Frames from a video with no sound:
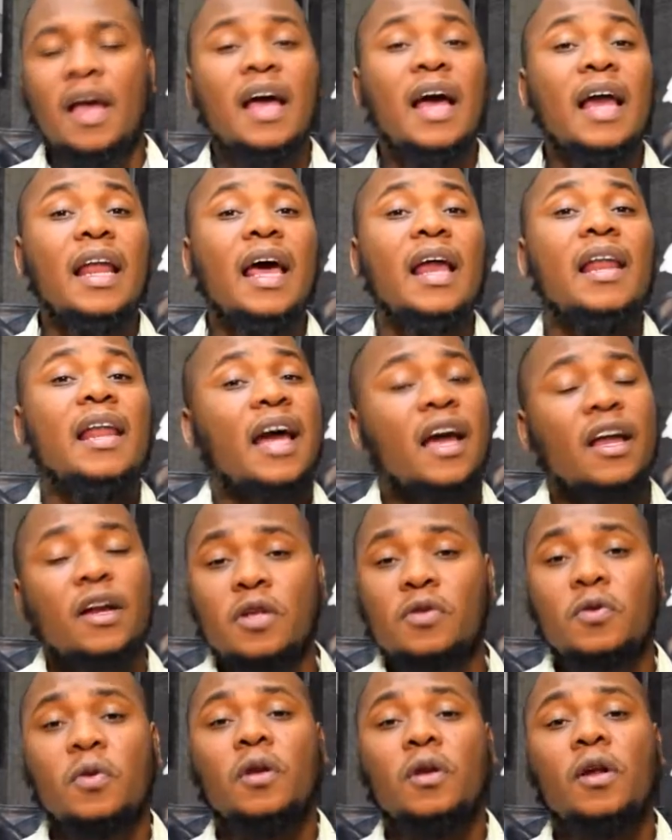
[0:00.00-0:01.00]

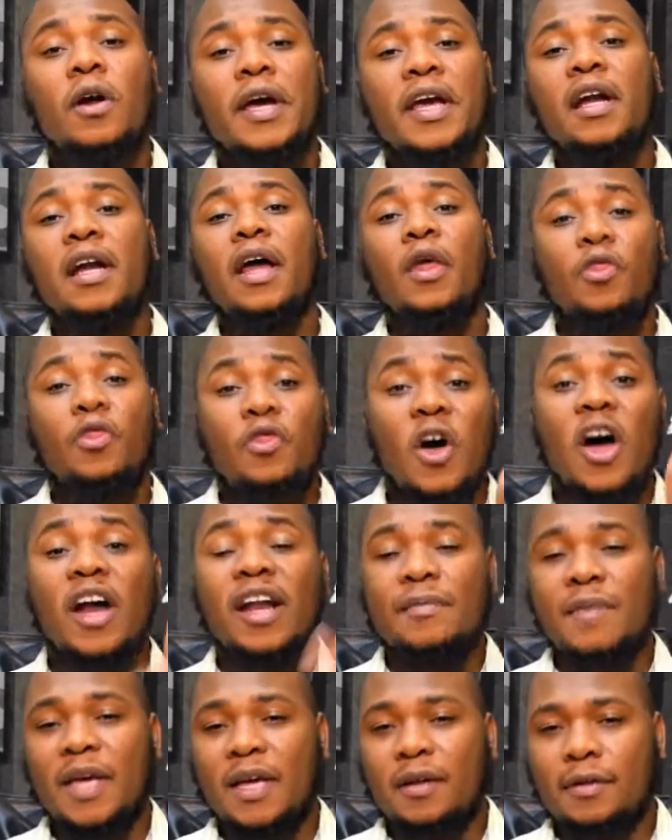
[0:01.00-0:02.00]

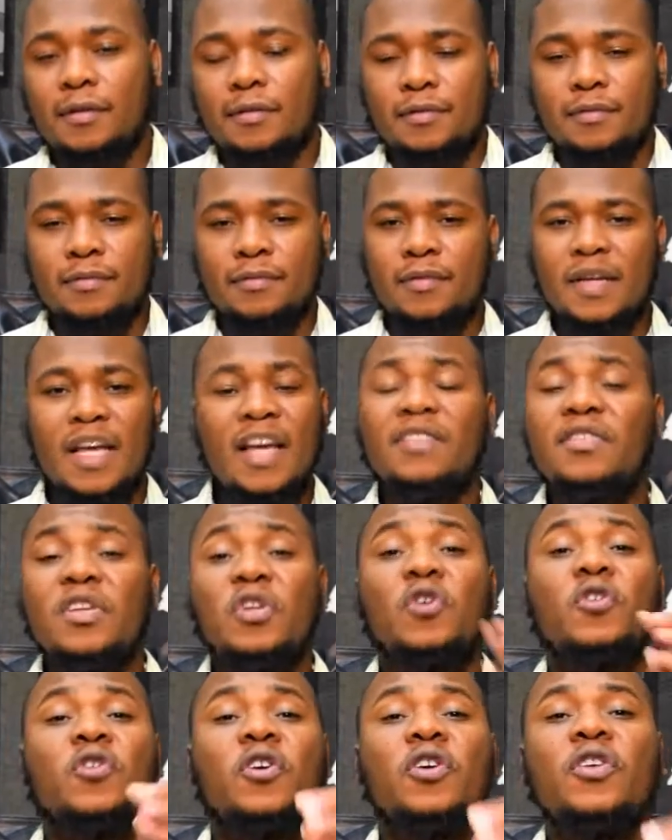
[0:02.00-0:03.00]
Allah
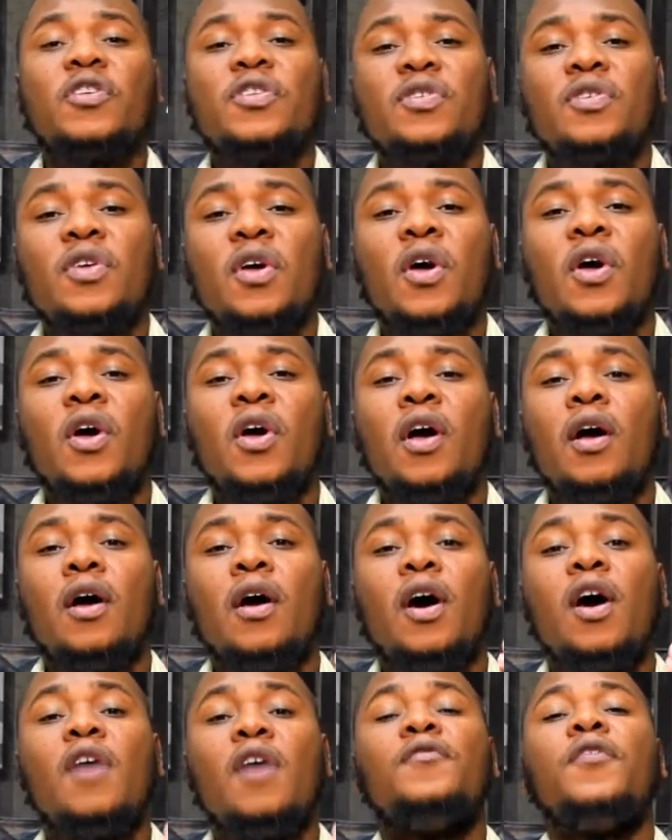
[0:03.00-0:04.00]
Isn't the curse
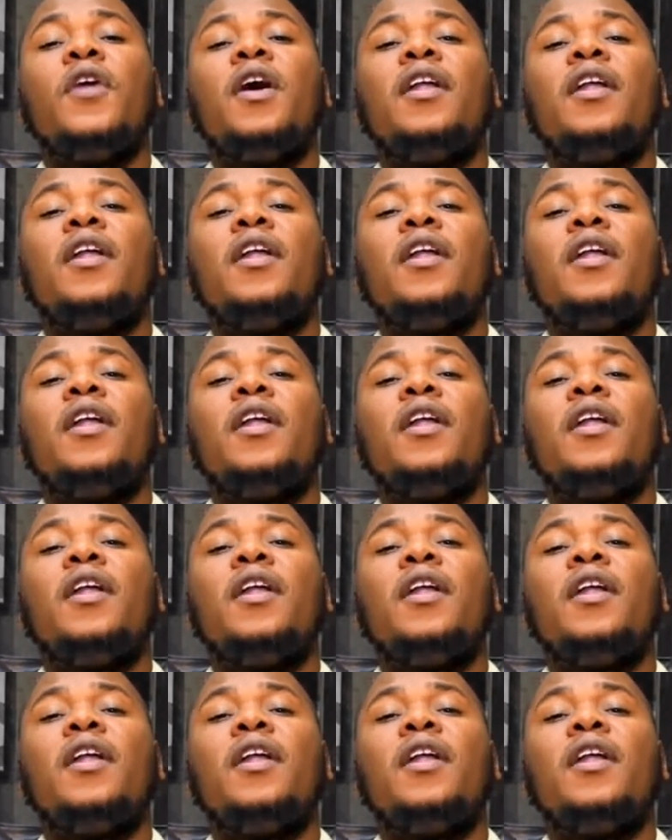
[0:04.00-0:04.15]
of